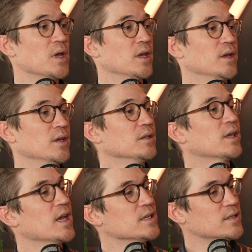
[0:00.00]
in
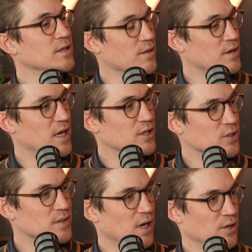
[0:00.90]
case the other
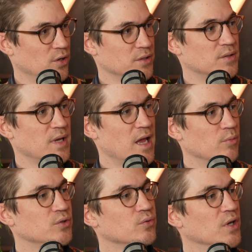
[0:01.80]
agents are not
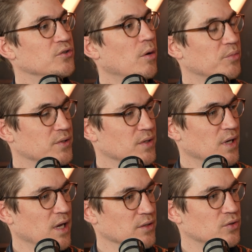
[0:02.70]
able to adopt
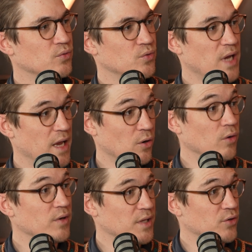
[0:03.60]
and to take
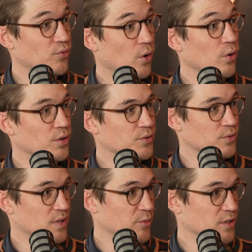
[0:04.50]
over that role
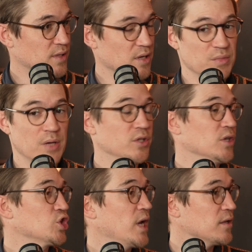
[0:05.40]
to some extent, maybe in
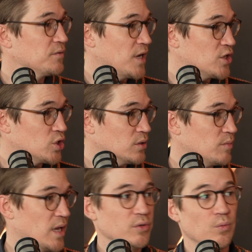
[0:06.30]
a shared
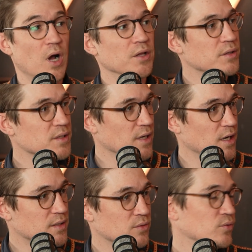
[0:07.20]
fashion. Maybe one
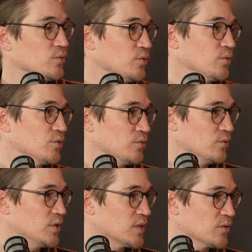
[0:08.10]
decides to
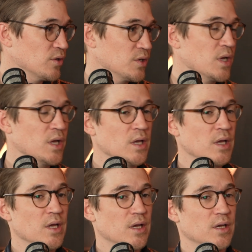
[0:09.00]
do this or
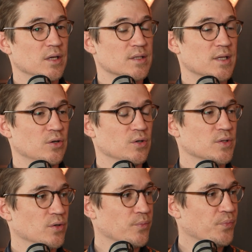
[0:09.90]
instead or
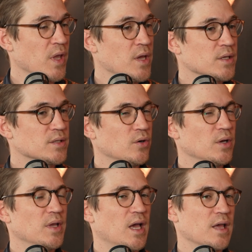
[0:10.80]
so.
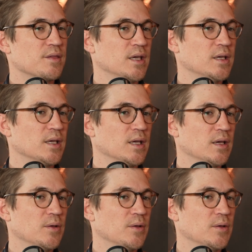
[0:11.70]
So I think